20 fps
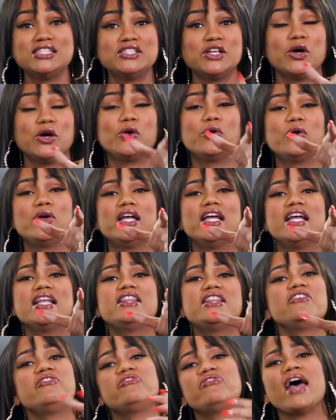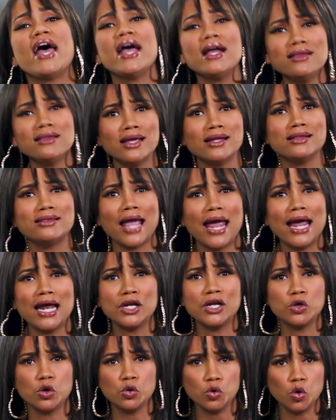So the fact that they
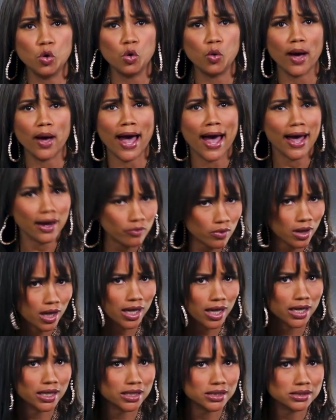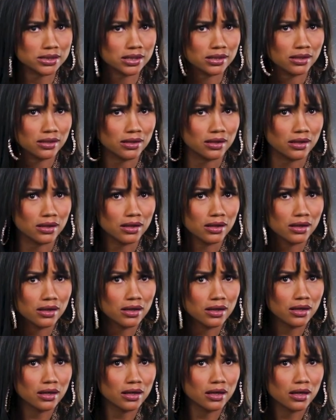knew who I was, hey,
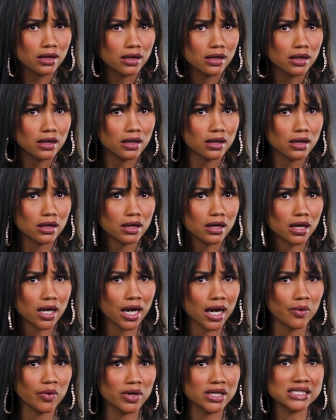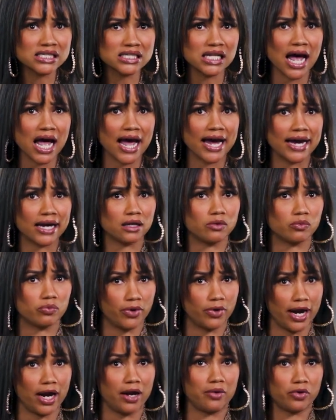and was like
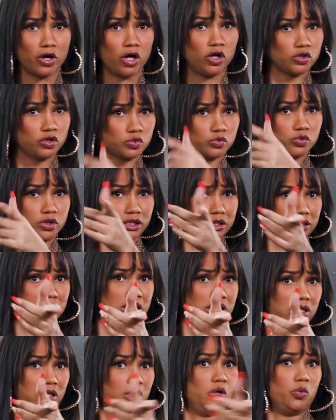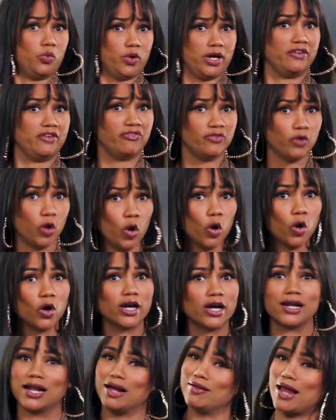Red Rose was with Floyd.
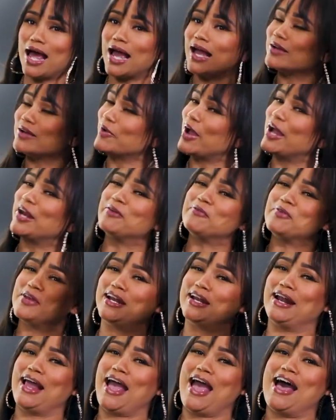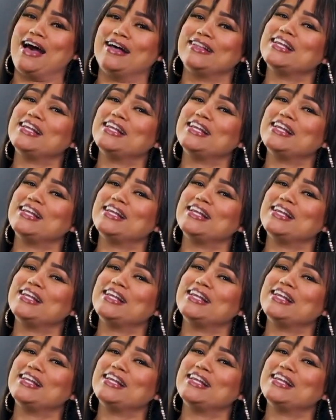I'm like, wait a minute now.